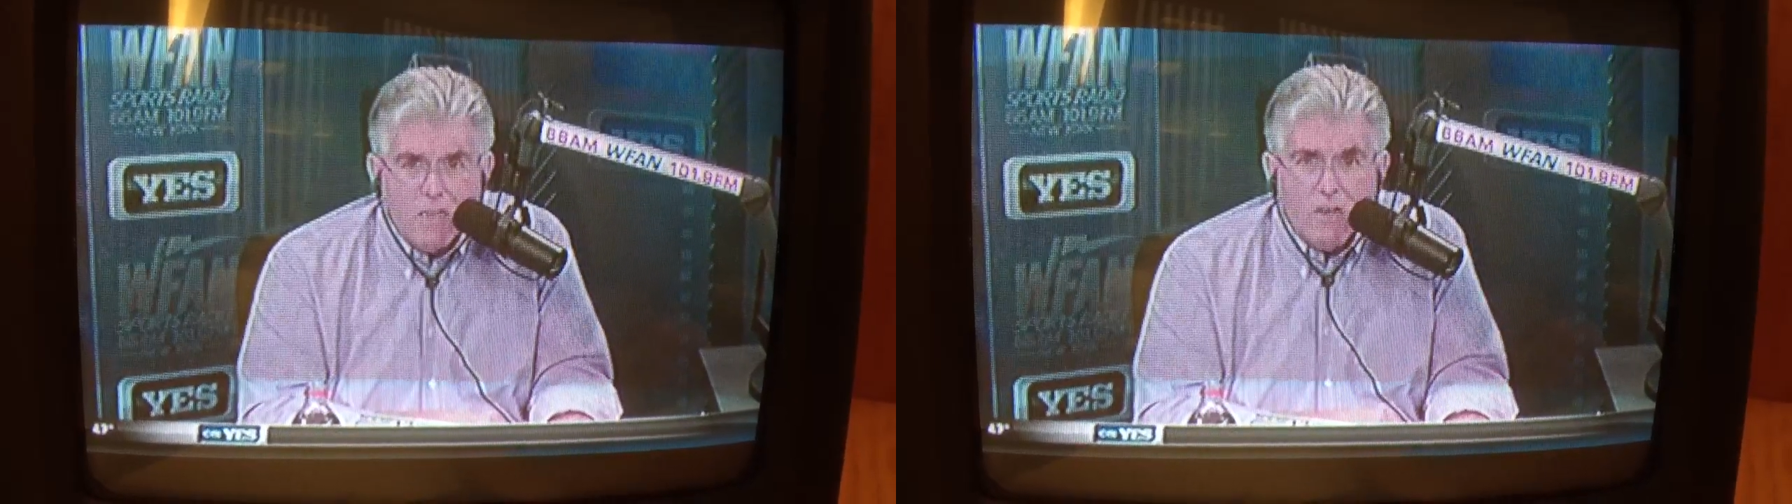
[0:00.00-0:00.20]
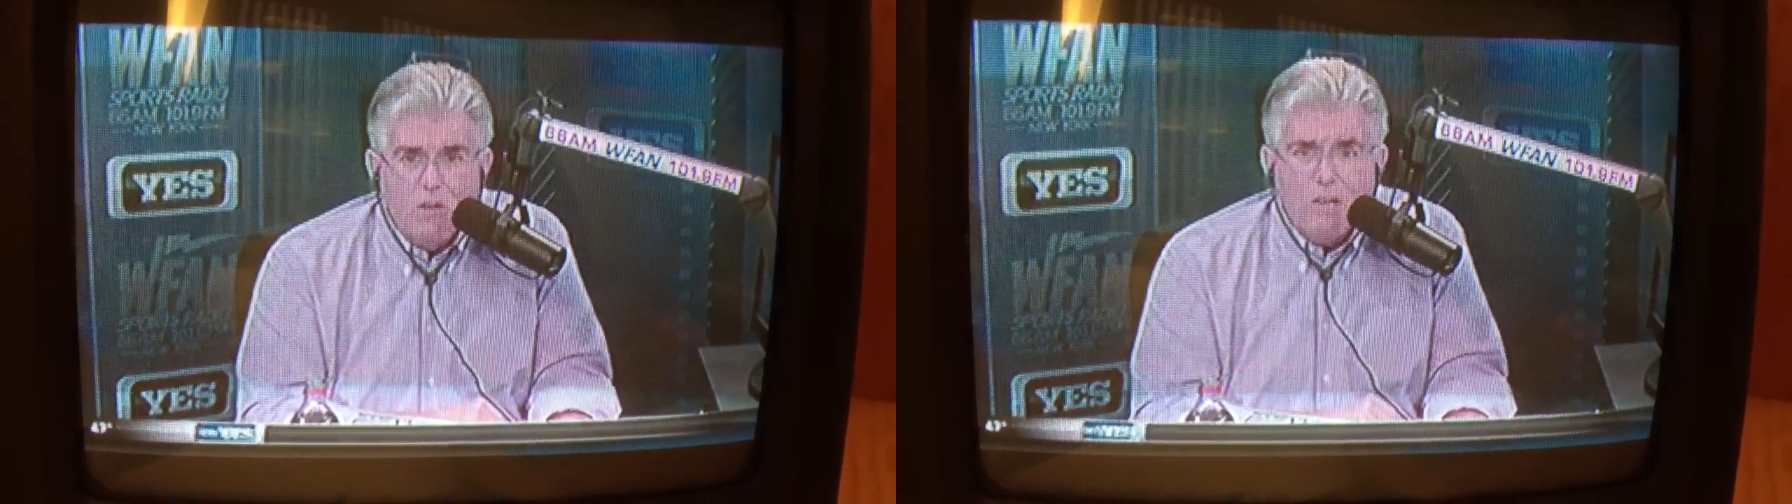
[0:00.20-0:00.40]

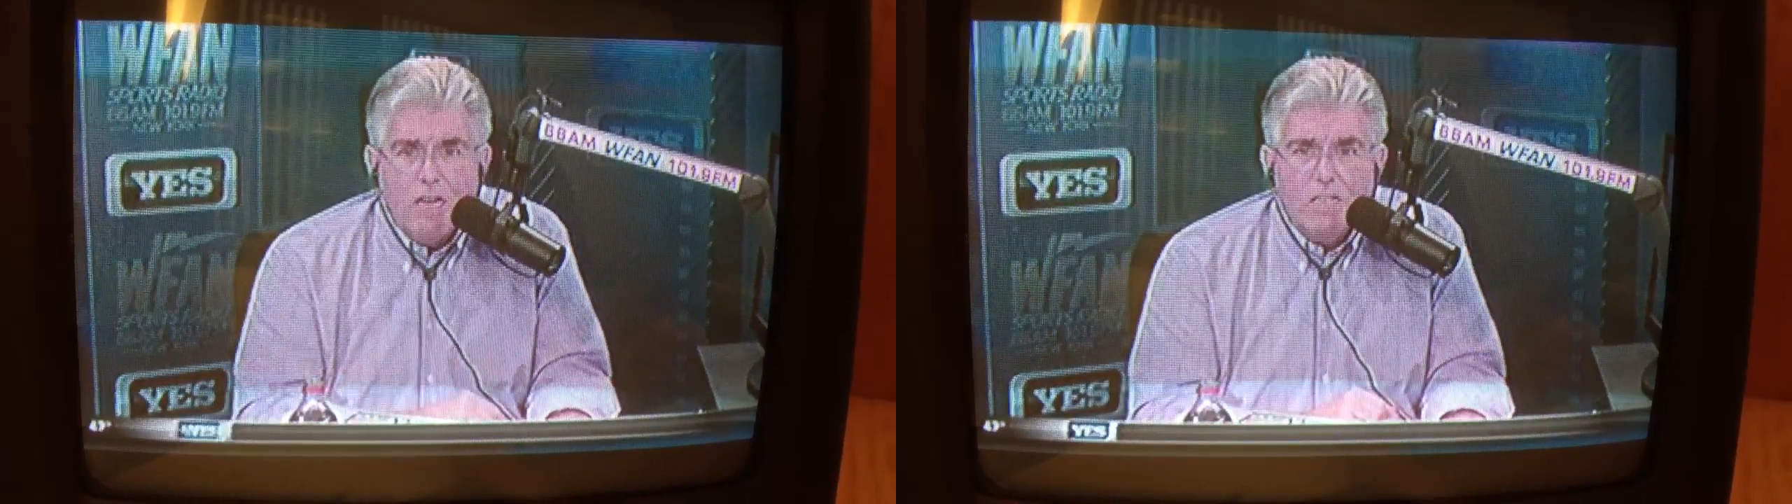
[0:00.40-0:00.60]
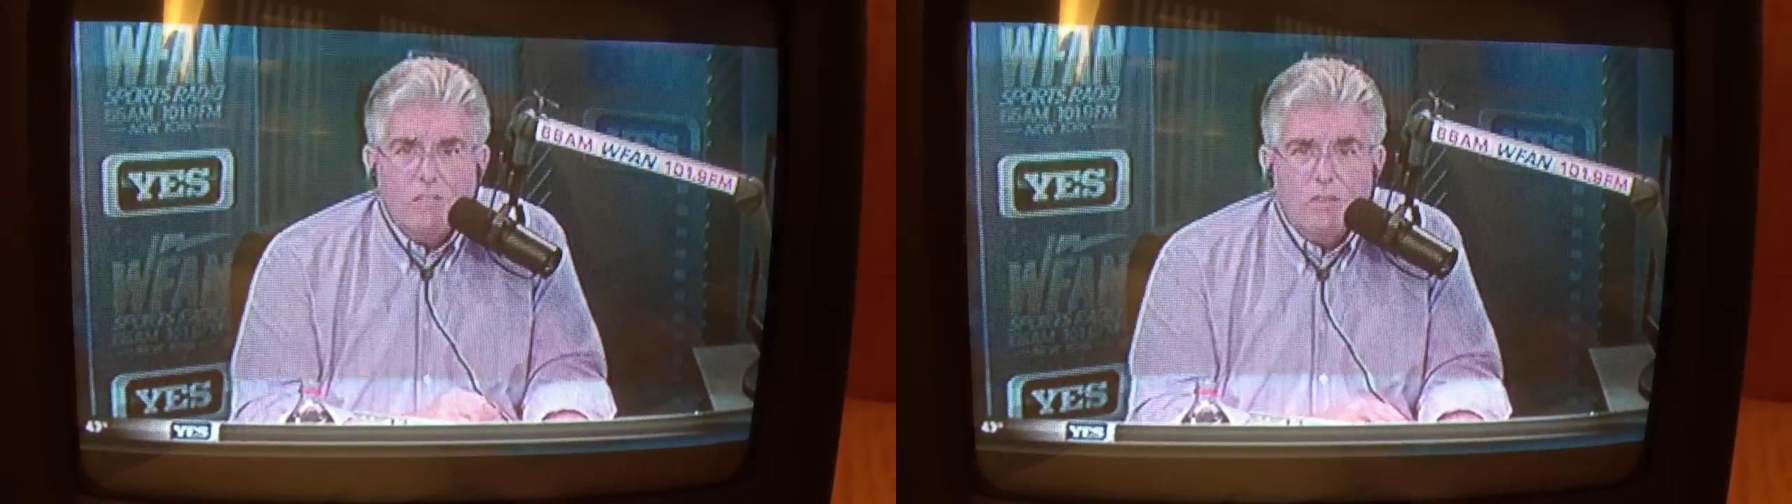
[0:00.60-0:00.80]

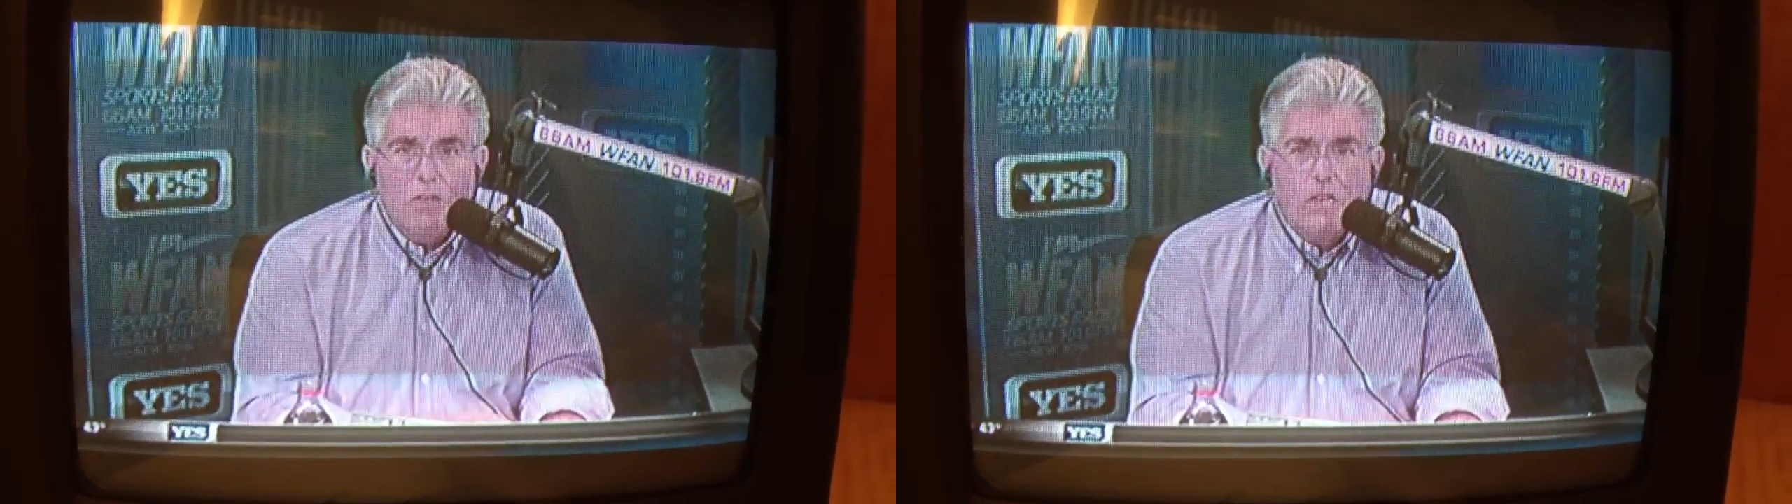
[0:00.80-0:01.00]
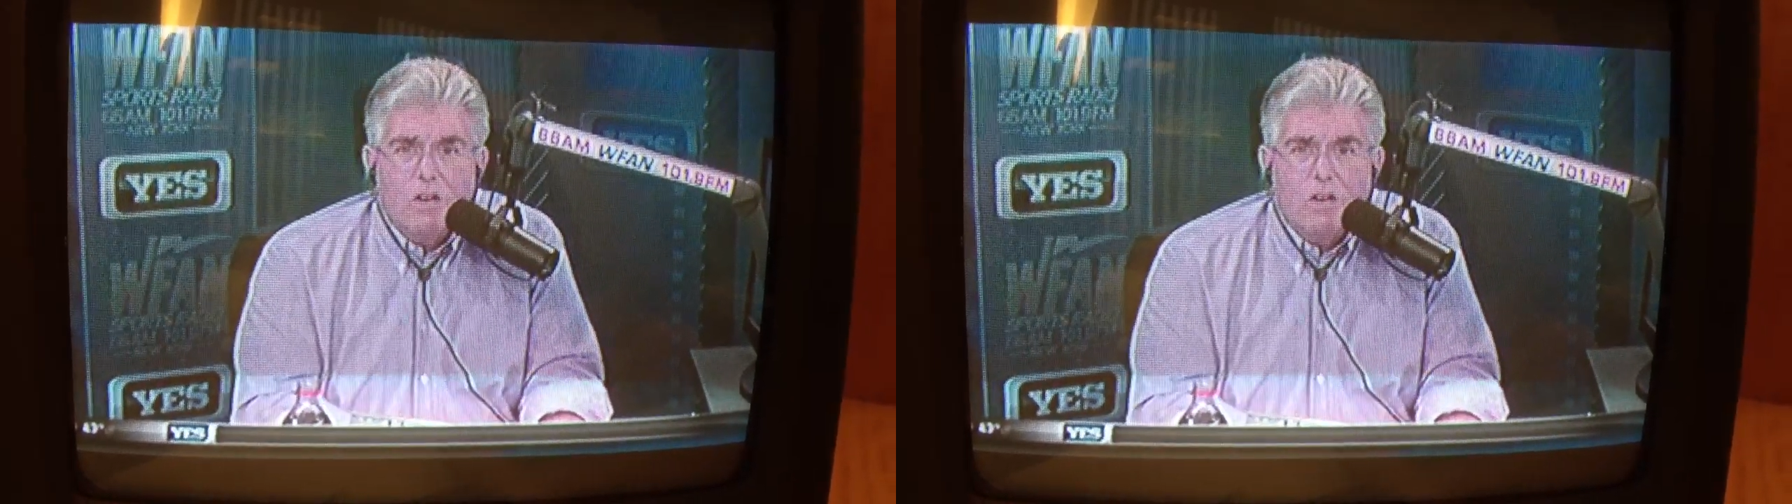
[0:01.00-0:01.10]
Okay, so the